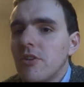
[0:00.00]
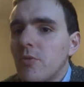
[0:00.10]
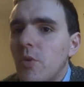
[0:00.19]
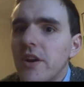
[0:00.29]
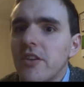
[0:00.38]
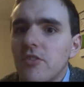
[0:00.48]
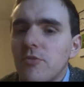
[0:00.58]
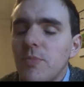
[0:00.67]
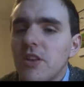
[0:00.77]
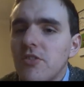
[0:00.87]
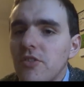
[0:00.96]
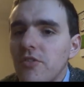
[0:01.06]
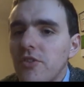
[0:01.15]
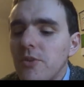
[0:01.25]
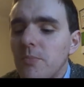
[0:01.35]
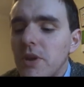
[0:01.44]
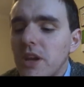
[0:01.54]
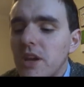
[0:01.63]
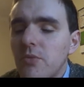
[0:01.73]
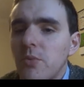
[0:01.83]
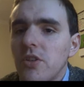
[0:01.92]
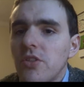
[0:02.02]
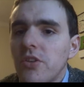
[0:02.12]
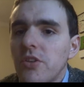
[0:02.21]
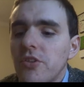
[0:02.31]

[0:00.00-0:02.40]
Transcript: quite expensive compared with,